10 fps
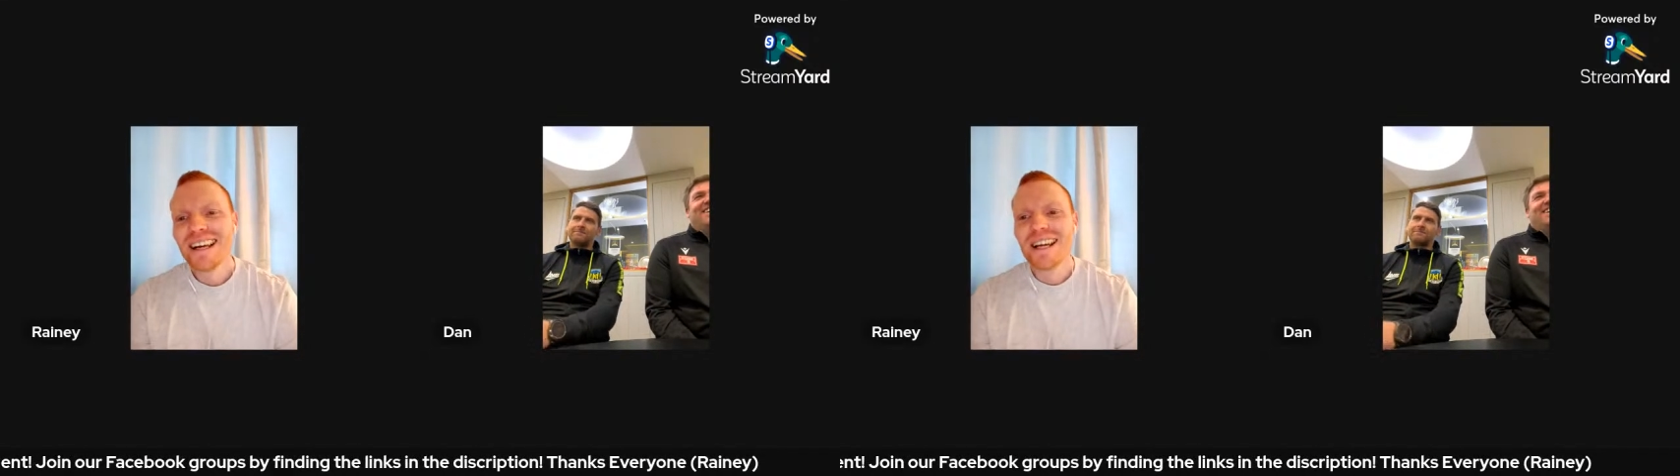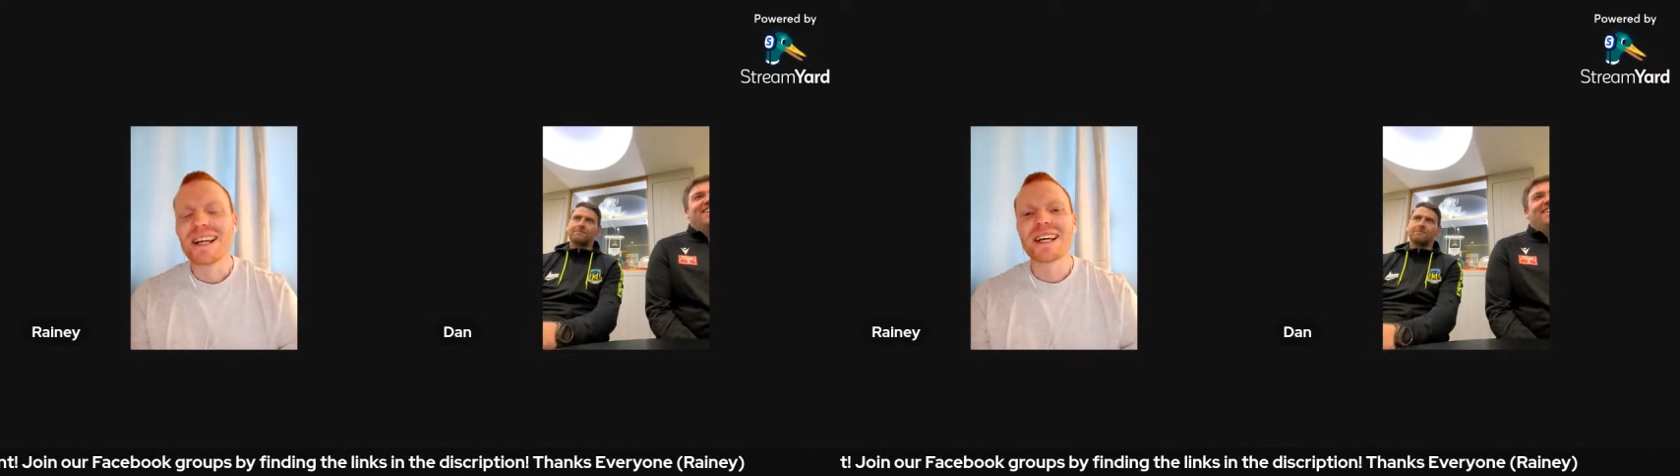
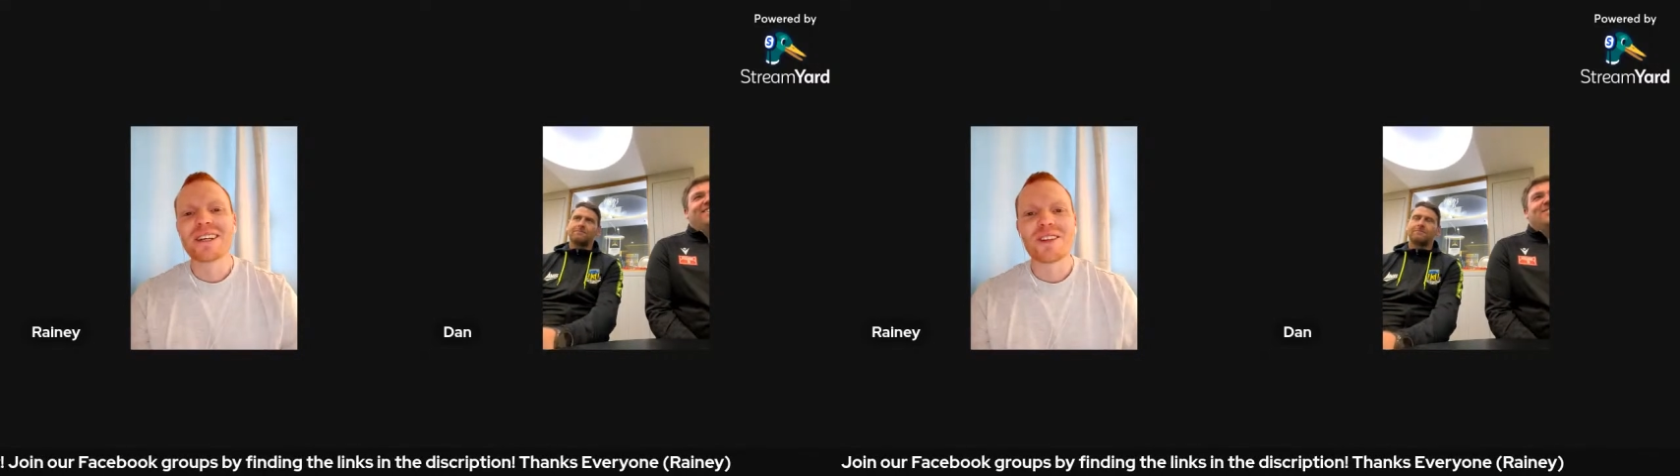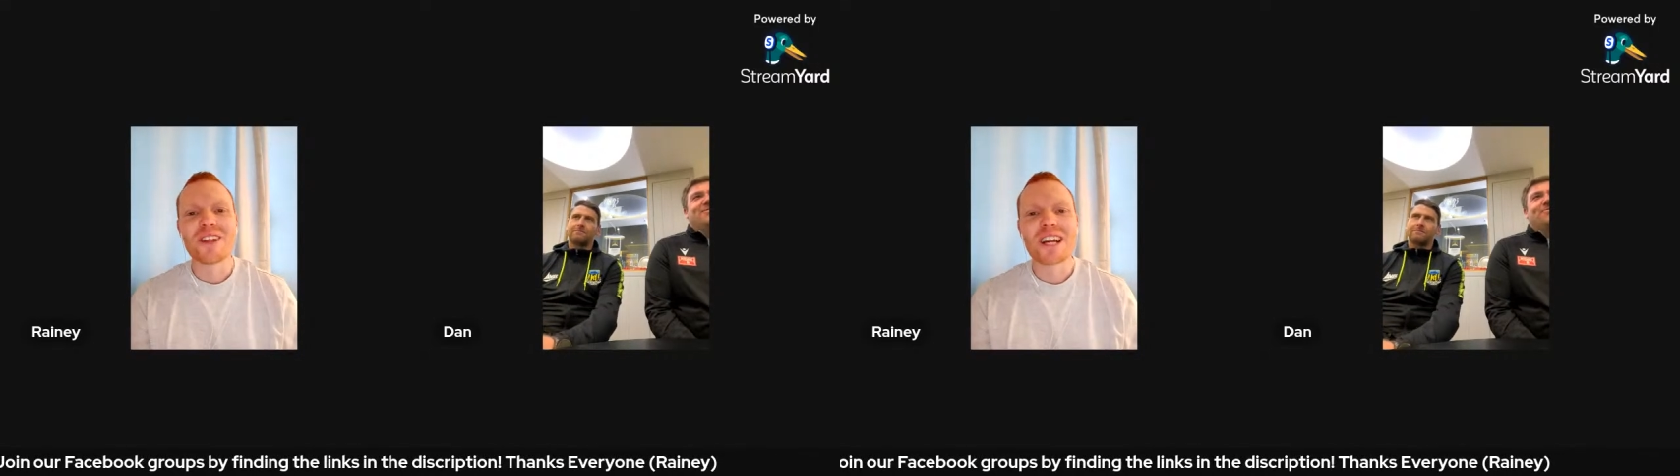And getting
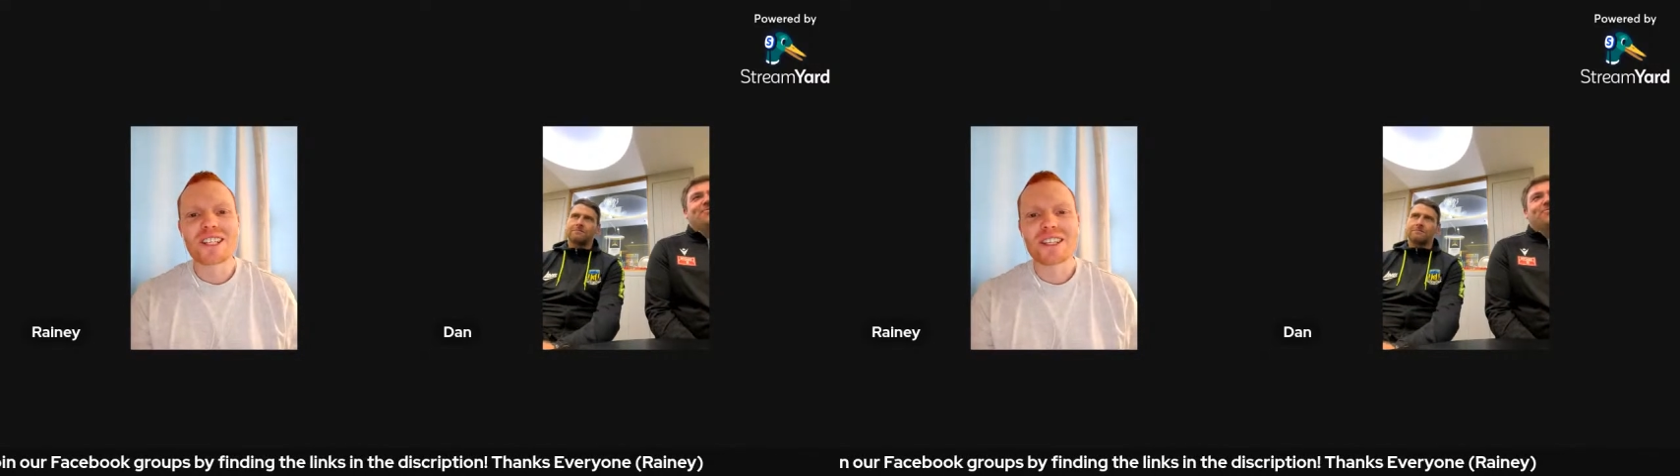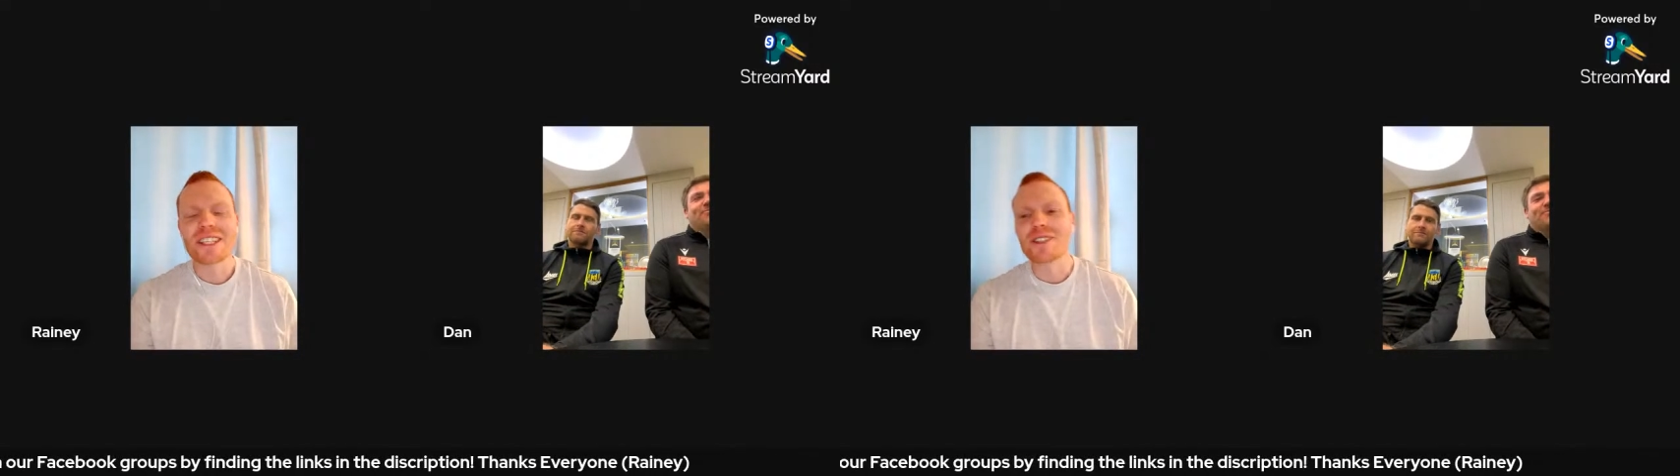on to the
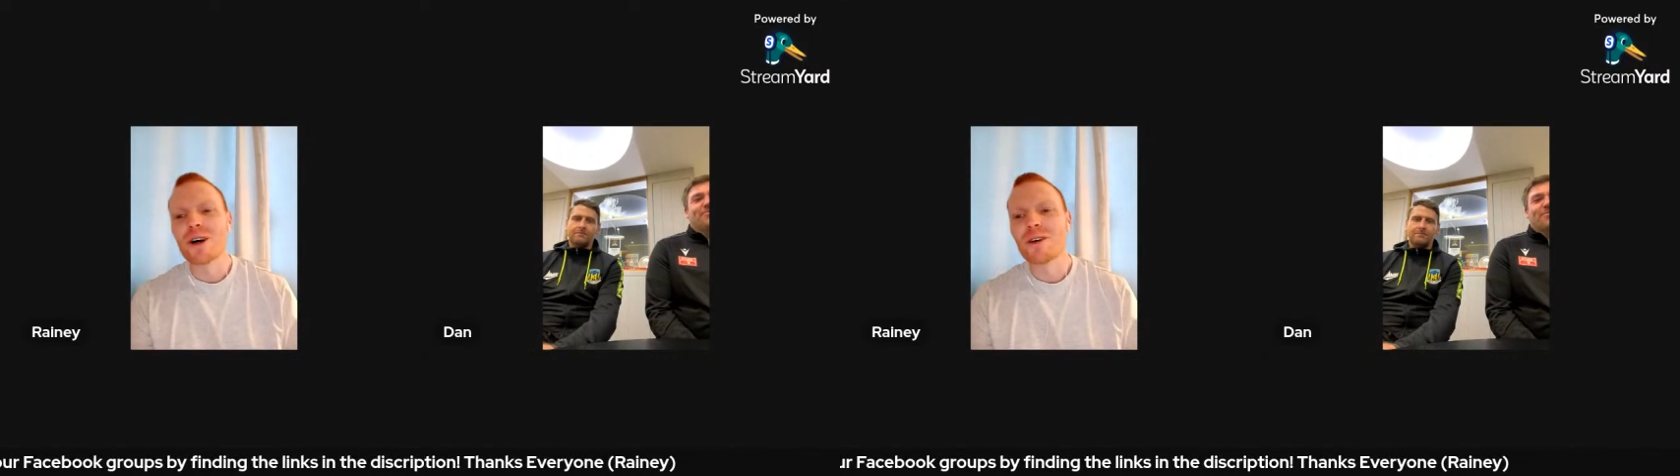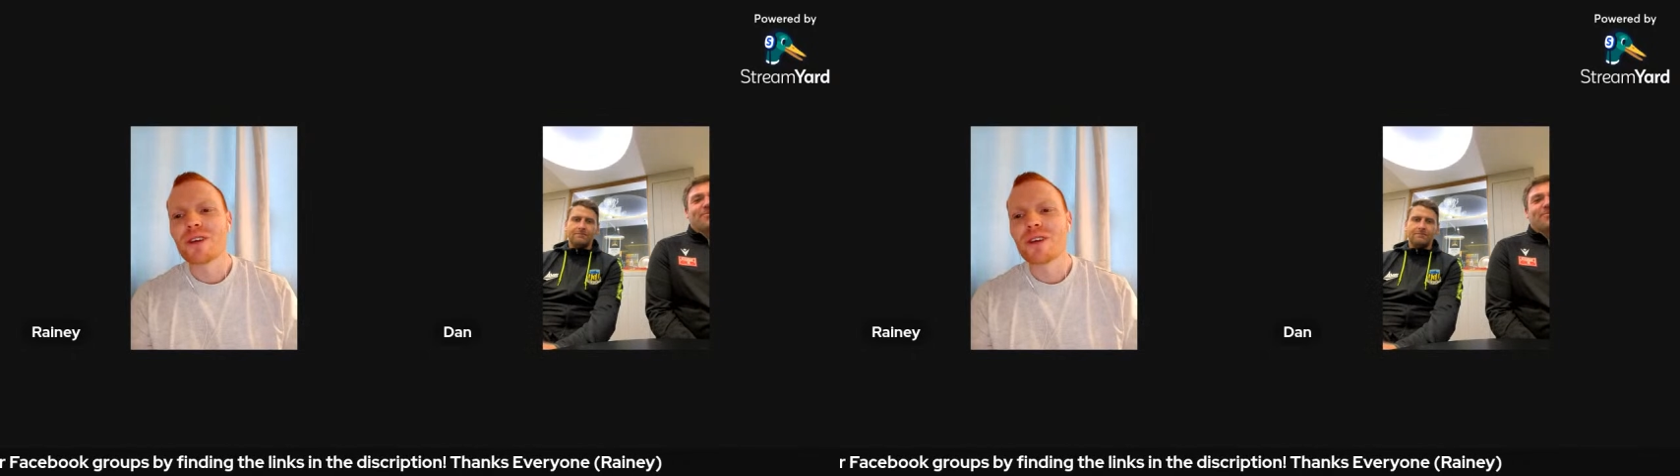National League North